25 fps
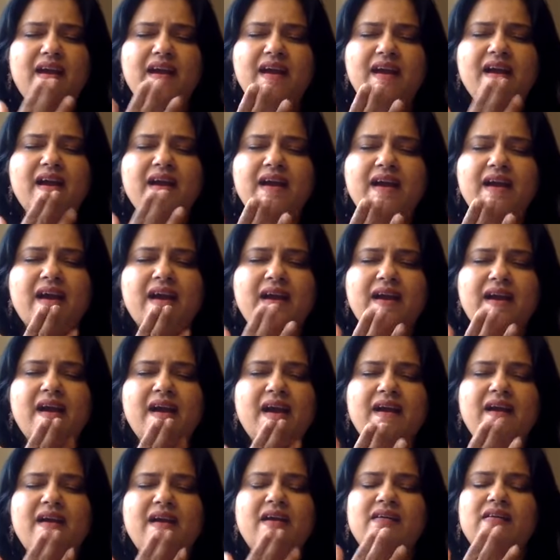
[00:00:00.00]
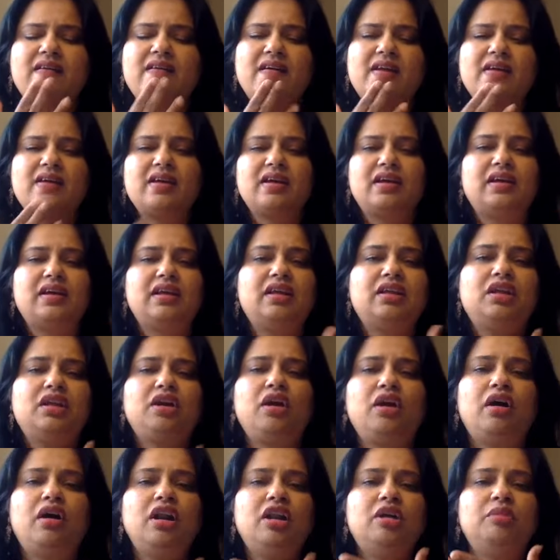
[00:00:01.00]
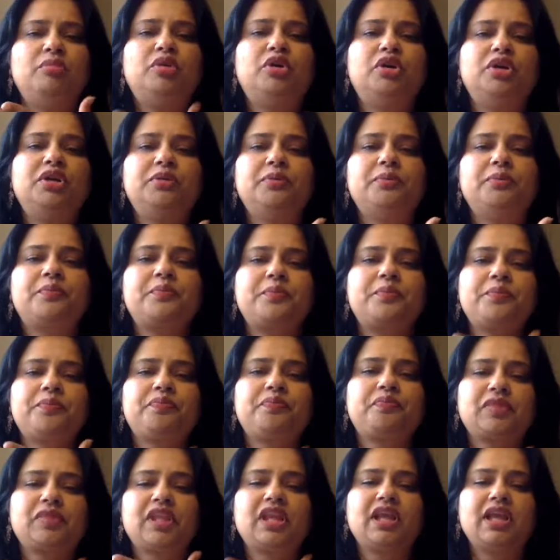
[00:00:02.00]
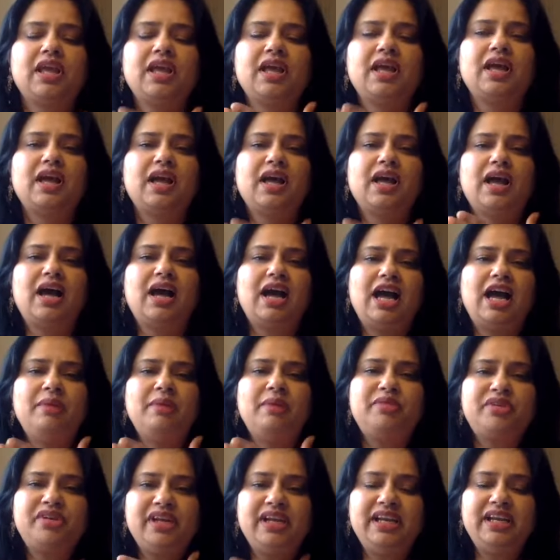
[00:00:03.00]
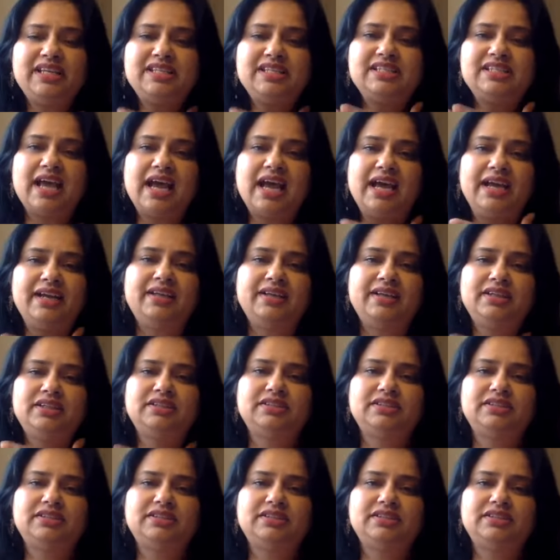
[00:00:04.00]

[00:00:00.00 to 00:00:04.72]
And the collarbone. I'm really sad.